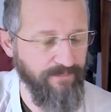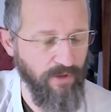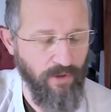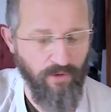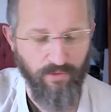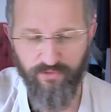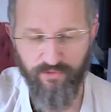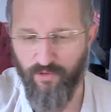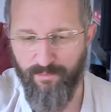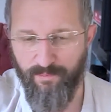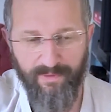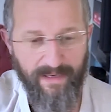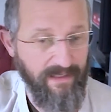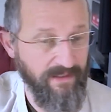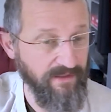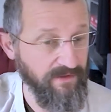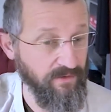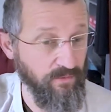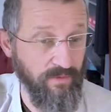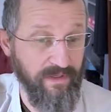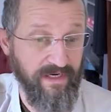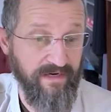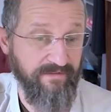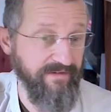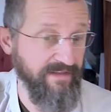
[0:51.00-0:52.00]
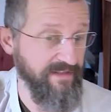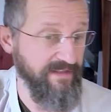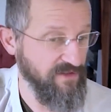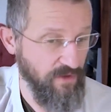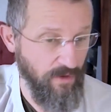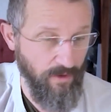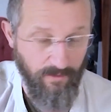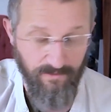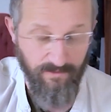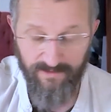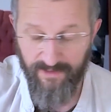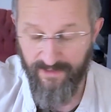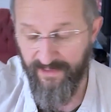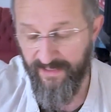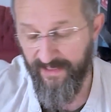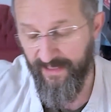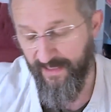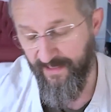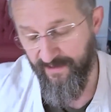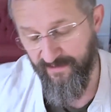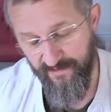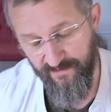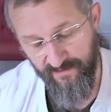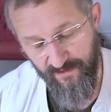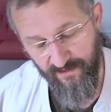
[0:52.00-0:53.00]
Autopilot, mm-hmm. whatever it's called
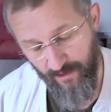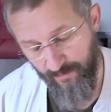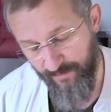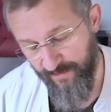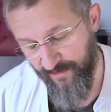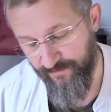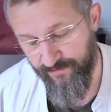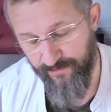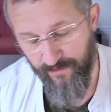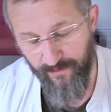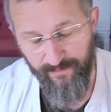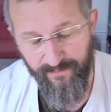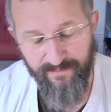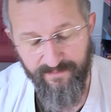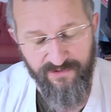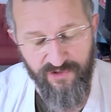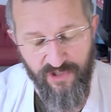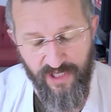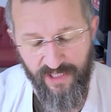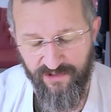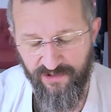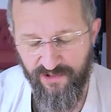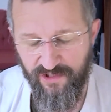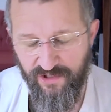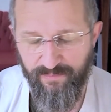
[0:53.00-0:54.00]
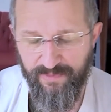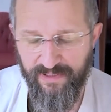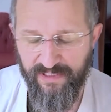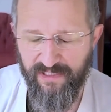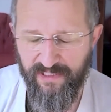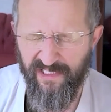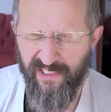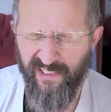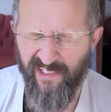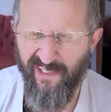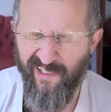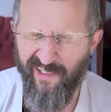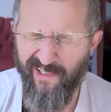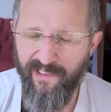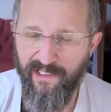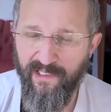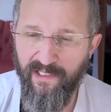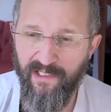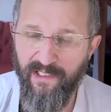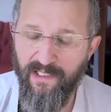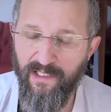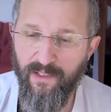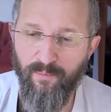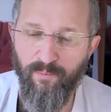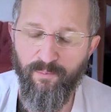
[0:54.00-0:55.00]
today, coming from ChatGPT.
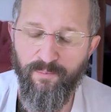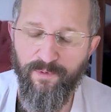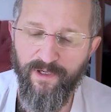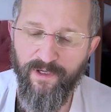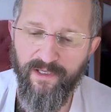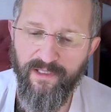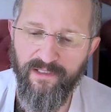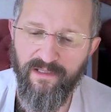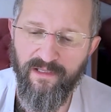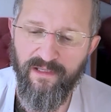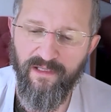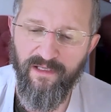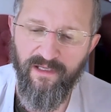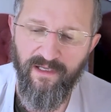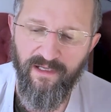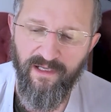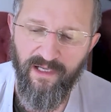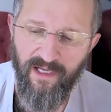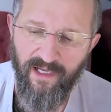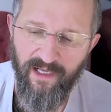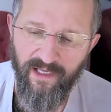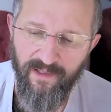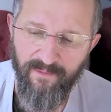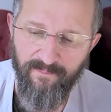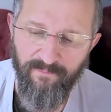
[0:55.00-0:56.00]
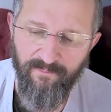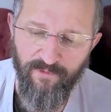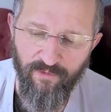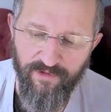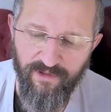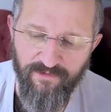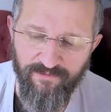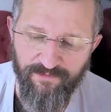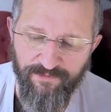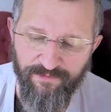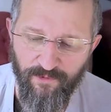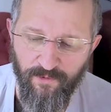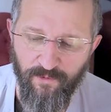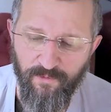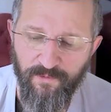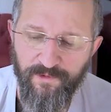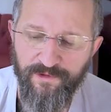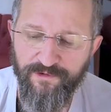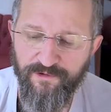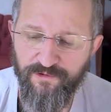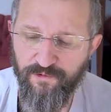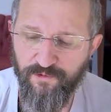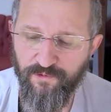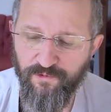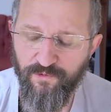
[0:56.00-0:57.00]
But uh, I am looking
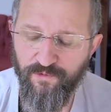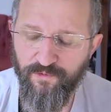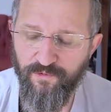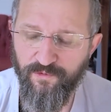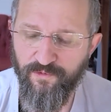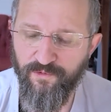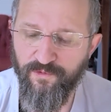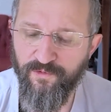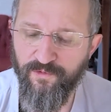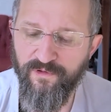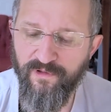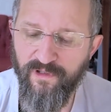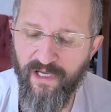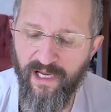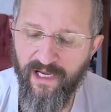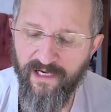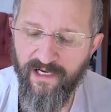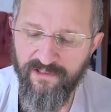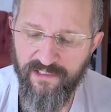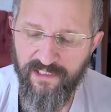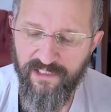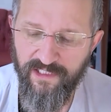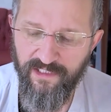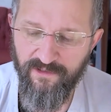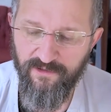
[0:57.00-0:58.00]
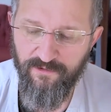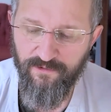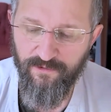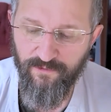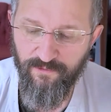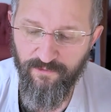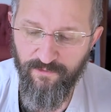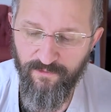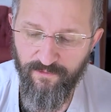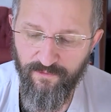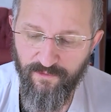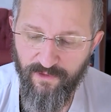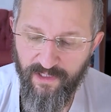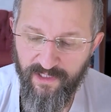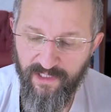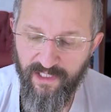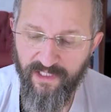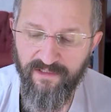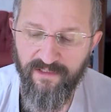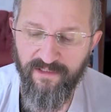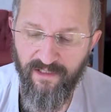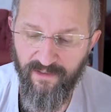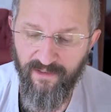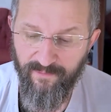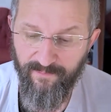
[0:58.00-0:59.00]
forward to actually to
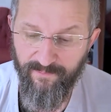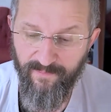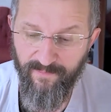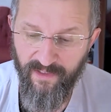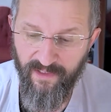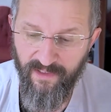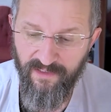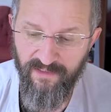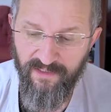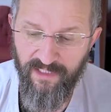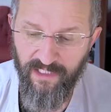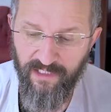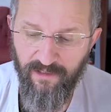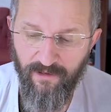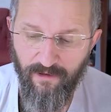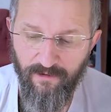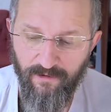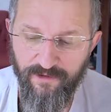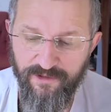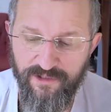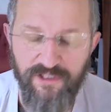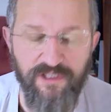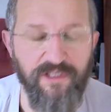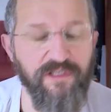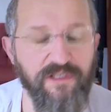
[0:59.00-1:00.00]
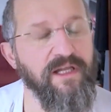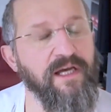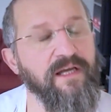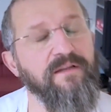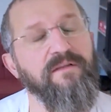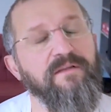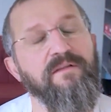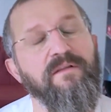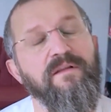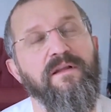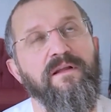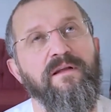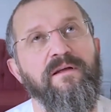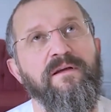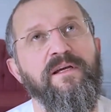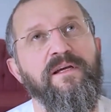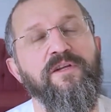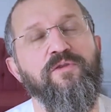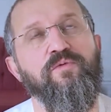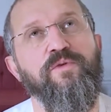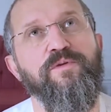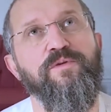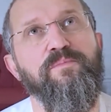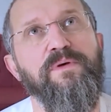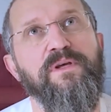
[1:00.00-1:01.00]
another technology that
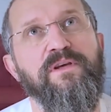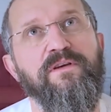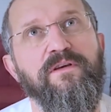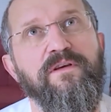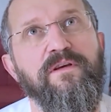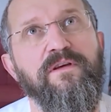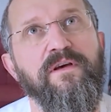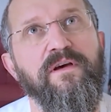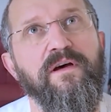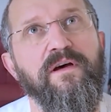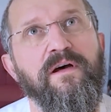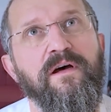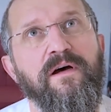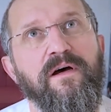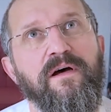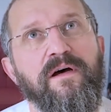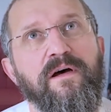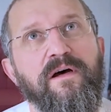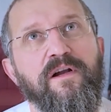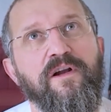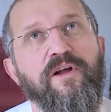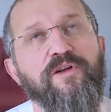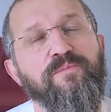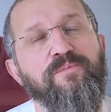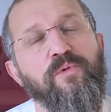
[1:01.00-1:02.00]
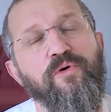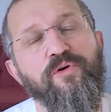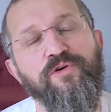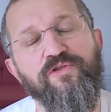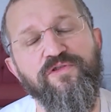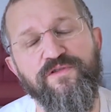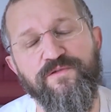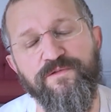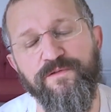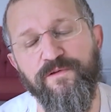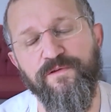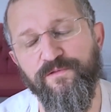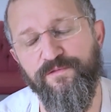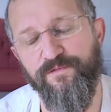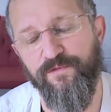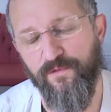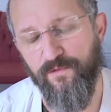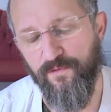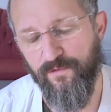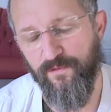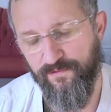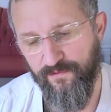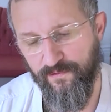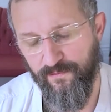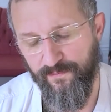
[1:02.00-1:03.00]
it would be uh, a lot more useful
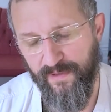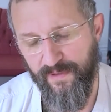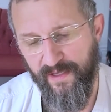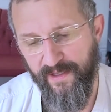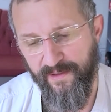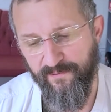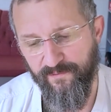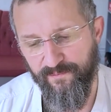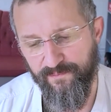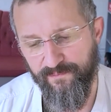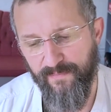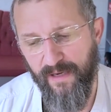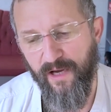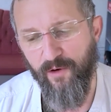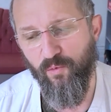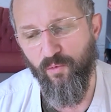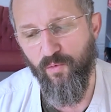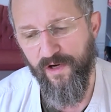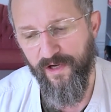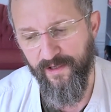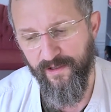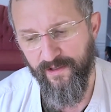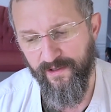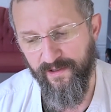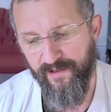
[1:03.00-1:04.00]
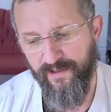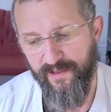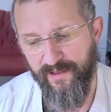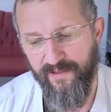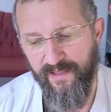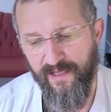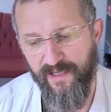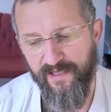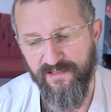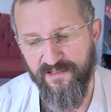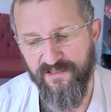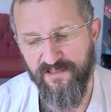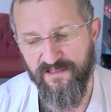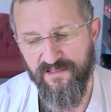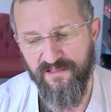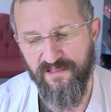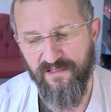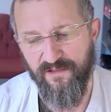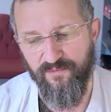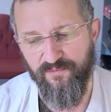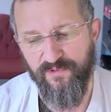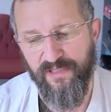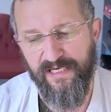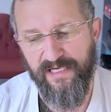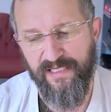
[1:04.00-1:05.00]
for for my my work, and that's
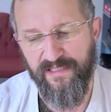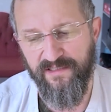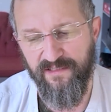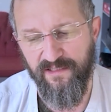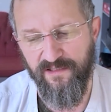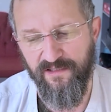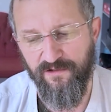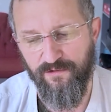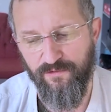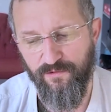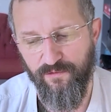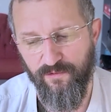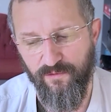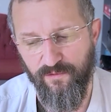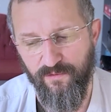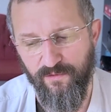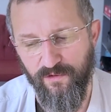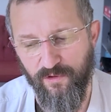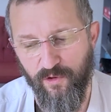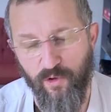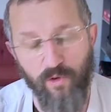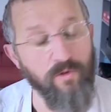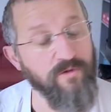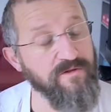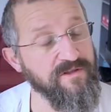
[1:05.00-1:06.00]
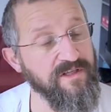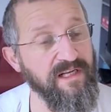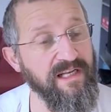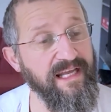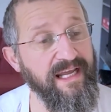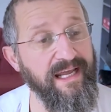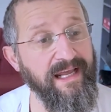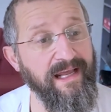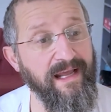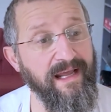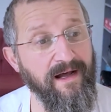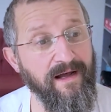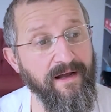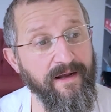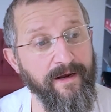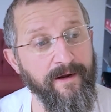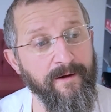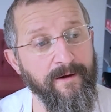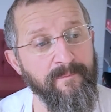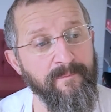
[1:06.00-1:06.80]
related to causal A I.